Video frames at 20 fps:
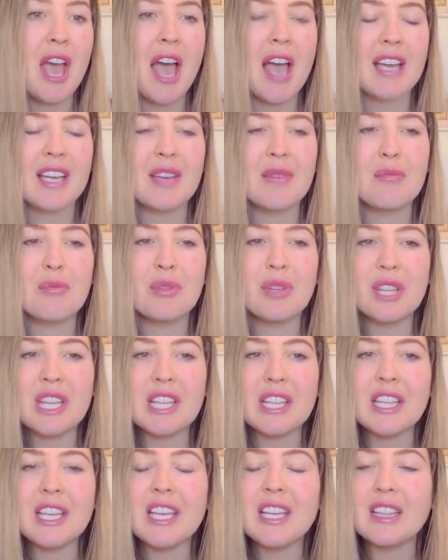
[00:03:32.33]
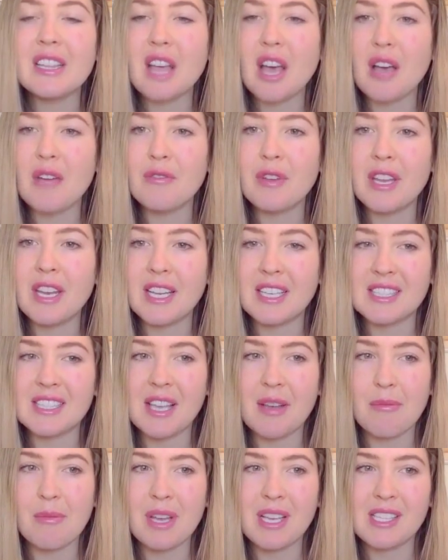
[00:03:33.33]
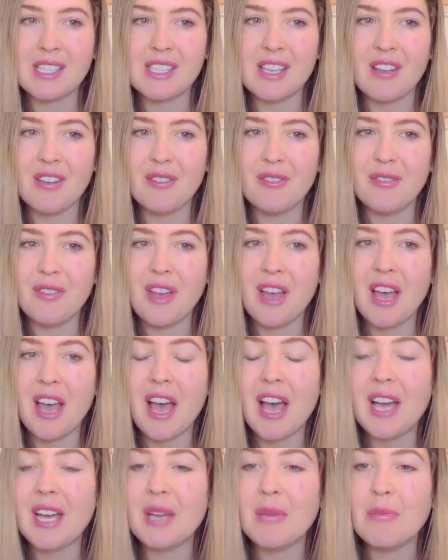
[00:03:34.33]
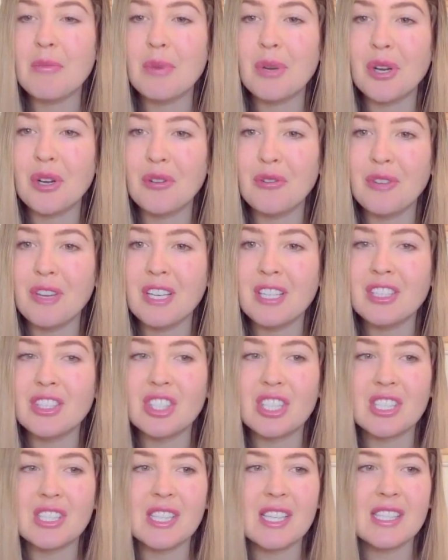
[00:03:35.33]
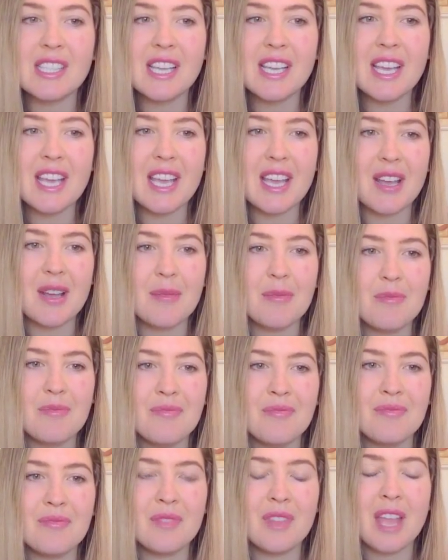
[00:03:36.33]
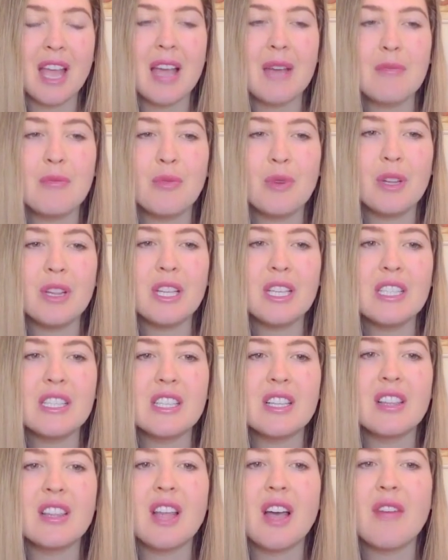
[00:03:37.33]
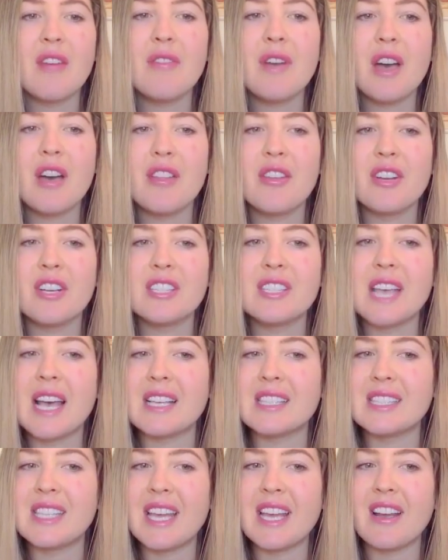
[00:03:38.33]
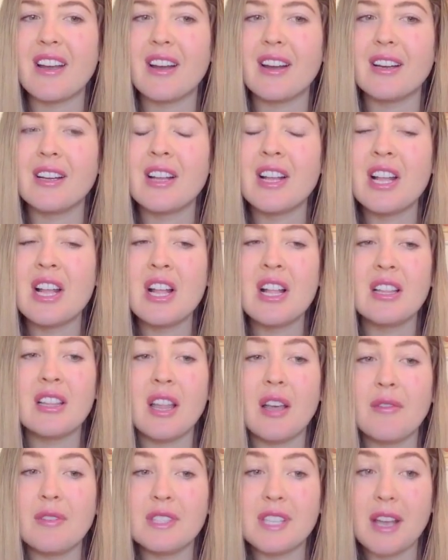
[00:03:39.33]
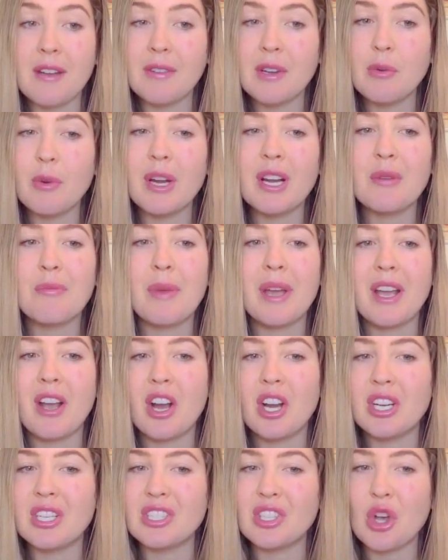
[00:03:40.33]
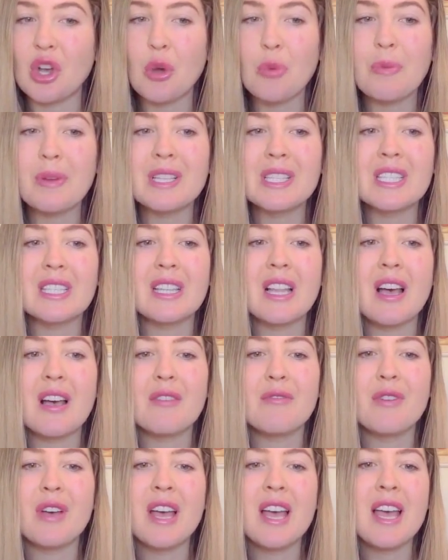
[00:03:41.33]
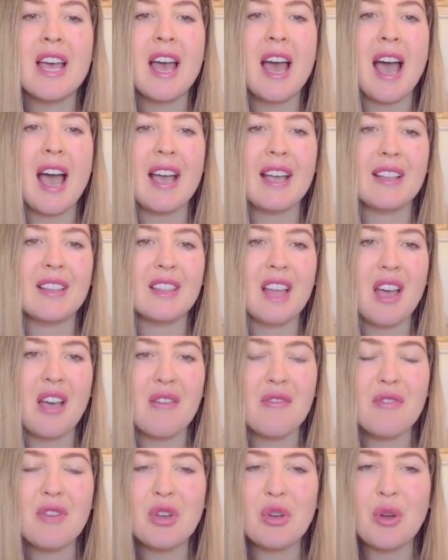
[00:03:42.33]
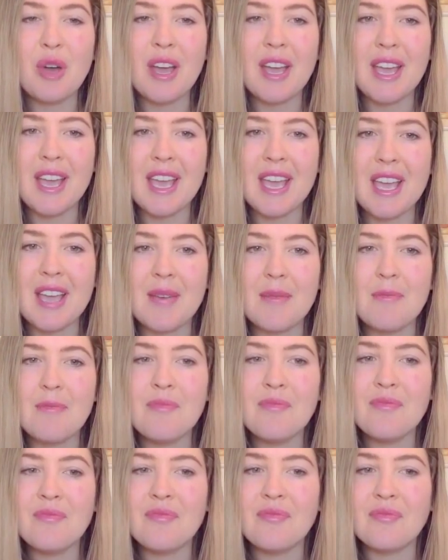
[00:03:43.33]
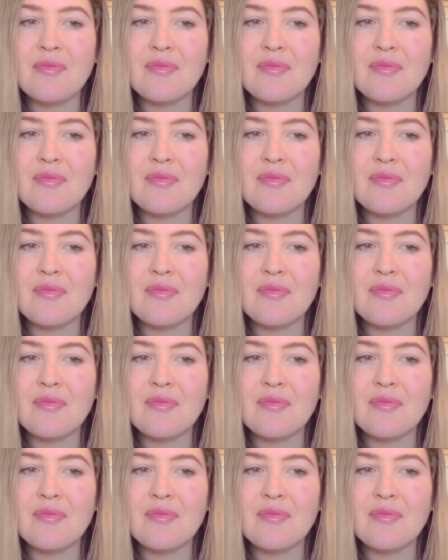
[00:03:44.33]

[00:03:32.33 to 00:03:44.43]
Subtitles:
I completely love and accept myself. I am perfect just as I am. I'm willing to love others as they are. Love is everywhere. My heart is open to love. I love who I am.